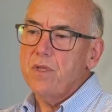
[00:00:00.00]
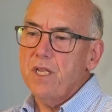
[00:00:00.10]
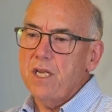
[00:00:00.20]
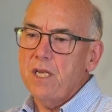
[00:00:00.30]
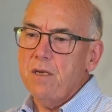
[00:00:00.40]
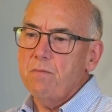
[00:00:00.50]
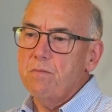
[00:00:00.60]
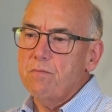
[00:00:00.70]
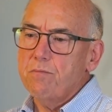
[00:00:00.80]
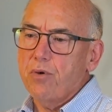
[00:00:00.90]
the
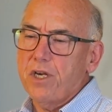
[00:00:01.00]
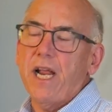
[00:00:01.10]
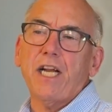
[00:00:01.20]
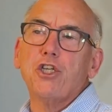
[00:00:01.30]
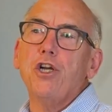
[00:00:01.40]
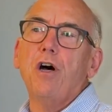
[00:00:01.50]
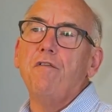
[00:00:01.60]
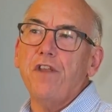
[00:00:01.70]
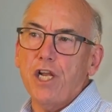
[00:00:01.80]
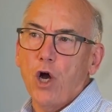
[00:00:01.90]
protection of
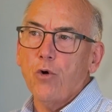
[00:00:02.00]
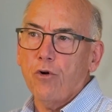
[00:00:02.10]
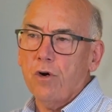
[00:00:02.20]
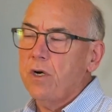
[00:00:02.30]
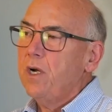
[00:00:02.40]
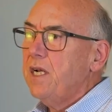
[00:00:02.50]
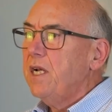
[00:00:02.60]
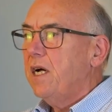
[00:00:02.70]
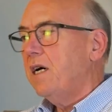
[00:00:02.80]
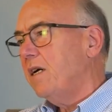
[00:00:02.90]
the owner,
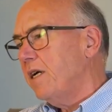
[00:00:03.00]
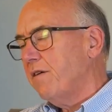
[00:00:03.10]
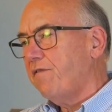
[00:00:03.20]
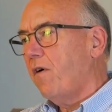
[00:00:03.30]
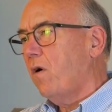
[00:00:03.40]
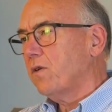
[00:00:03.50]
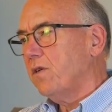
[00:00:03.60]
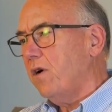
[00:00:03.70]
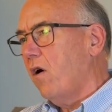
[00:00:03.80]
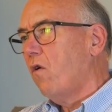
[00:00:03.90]
and it falls
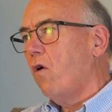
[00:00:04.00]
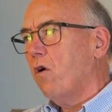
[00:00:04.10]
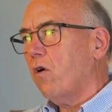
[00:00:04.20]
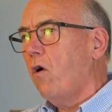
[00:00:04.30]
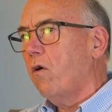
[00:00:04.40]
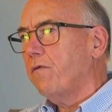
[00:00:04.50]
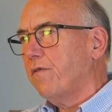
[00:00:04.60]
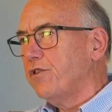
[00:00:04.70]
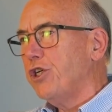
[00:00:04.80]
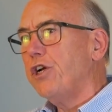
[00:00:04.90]
along all of the
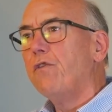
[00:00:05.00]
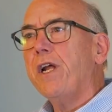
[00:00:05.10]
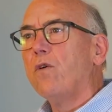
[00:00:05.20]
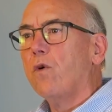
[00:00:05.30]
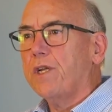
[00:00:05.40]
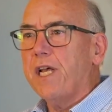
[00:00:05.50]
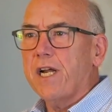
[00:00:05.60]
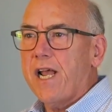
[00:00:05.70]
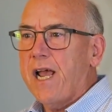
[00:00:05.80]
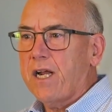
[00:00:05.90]
Virginia Landlord
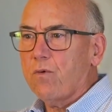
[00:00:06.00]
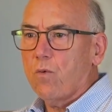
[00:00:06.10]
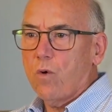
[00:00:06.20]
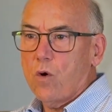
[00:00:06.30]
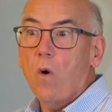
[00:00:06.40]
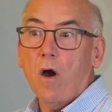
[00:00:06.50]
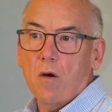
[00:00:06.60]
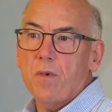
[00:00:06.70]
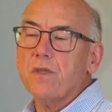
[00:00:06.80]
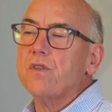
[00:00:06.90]
Tenant Act
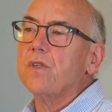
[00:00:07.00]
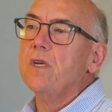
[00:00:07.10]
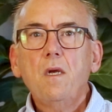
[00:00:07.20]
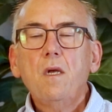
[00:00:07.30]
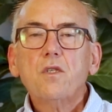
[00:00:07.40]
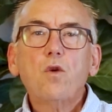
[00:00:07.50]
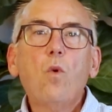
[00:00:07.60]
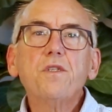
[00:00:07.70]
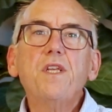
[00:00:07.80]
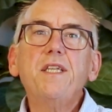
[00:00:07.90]
requirements. So
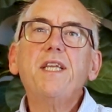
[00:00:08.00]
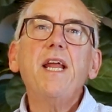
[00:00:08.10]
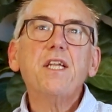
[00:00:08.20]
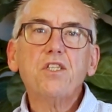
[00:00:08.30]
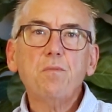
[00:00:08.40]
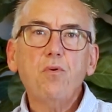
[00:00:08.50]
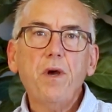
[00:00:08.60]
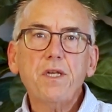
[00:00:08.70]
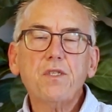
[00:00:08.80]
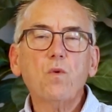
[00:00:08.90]
once that tenant's in
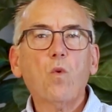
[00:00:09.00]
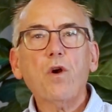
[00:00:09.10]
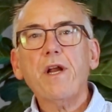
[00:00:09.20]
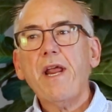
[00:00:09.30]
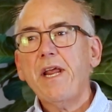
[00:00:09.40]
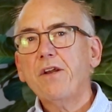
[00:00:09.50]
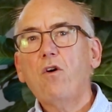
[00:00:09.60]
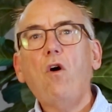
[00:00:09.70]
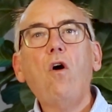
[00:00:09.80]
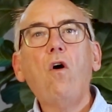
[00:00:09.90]
place, we're going to
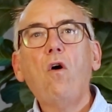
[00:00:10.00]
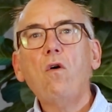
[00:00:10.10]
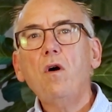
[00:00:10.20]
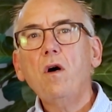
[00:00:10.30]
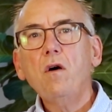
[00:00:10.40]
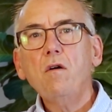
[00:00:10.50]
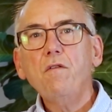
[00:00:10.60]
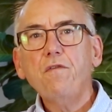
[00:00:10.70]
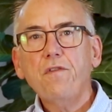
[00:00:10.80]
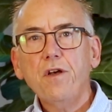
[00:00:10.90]
handle all
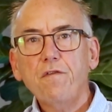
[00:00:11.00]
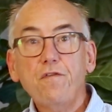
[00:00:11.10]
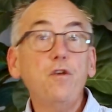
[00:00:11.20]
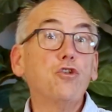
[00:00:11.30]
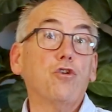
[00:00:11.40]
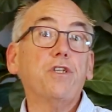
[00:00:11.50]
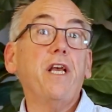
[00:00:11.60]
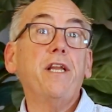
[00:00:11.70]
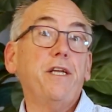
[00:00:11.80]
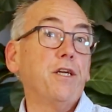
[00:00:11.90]
of the future
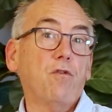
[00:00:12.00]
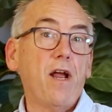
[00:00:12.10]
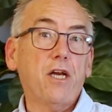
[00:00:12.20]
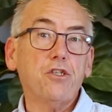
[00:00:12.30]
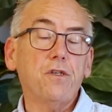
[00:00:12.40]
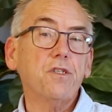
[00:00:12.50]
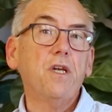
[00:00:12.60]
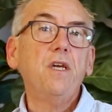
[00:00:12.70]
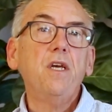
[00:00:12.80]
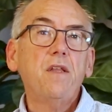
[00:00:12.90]
tenant interactions.
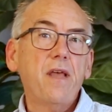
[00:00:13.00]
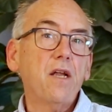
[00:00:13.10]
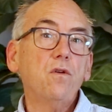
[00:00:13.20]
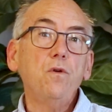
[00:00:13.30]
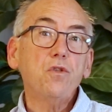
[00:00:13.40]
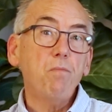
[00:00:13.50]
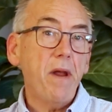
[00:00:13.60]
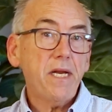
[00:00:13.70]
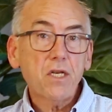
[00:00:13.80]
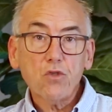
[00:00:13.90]
That includes
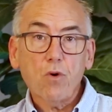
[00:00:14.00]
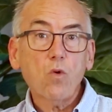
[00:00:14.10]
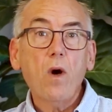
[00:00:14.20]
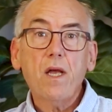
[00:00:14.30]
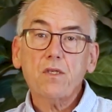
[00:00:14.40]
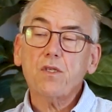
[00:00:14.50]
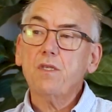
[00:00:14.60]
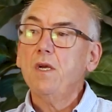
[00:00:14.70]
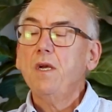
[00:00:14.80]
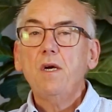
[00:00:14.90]
maintenance requests,
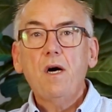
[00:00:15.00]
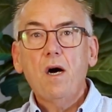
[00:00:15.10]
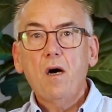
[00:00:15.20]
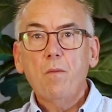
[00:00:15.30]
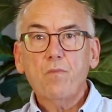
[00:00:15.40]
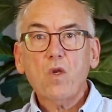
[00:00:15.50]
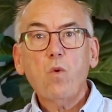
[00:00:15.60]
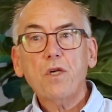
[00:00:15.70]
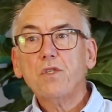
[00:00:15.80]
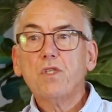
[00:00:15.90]

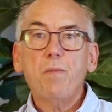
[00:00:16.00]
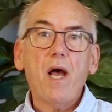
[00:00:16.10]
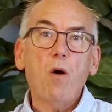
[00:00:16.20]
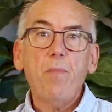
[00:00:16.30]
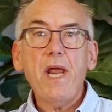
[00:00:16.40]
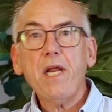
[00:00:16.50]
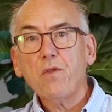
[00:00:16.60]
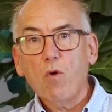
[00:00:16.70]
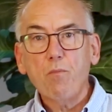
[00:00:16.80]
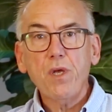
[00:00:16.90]
questions about paying
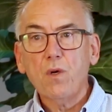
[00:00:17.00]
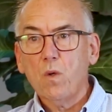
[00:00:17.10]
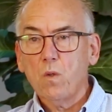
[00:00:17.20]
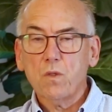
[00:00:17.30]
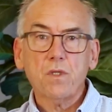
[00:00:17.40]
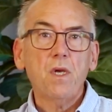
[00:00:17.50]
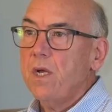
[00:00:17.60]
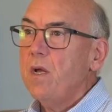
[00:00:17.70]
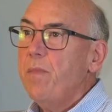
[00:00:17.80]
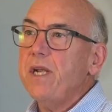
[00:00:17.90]
their bills,
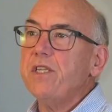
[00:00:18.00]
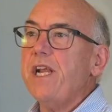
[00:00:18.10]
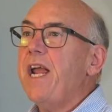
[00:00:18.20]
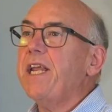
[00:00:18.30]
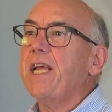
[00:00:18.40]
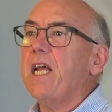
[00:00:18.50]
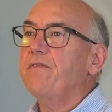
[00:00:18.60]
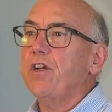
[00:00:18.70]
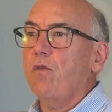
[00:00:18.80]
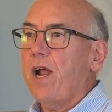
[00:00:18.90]
basically any kind of
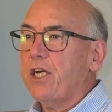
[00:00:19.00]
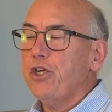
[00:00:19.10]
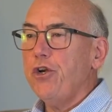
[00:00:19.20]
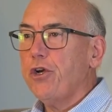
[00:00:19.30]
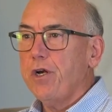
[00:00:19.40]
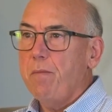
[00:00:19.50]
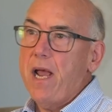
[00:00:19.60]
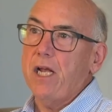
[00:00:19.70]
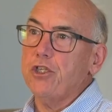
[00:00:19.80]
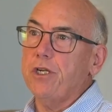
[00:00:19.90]
interaction you can
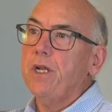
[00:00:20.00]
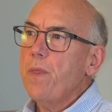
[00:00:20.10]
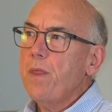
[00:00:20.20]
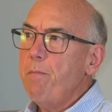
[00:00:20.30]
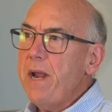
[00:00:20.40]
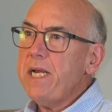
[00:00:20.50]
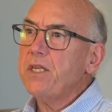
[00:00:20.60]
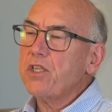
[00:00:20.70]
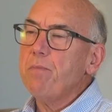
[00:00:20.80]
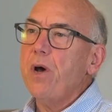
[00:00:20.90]
imagine. The maintenance
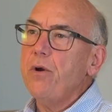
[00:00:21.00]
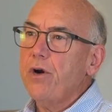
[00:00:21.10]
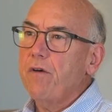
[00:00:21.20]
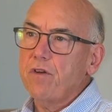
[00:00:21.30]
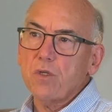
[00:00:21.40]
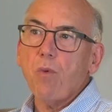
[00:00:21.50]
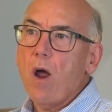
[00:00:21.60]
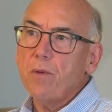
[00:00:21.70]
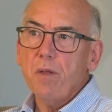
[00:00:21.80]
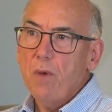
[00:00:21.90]
component of it is
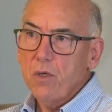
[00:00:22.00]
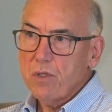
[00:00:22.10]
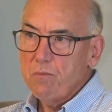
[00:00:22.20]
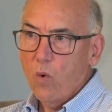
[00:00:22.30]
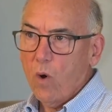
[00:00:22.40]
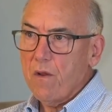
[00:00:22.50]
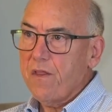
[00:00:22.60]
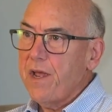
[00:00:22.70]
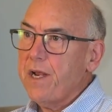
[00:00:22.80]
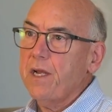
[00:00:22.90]
probably the most important thing.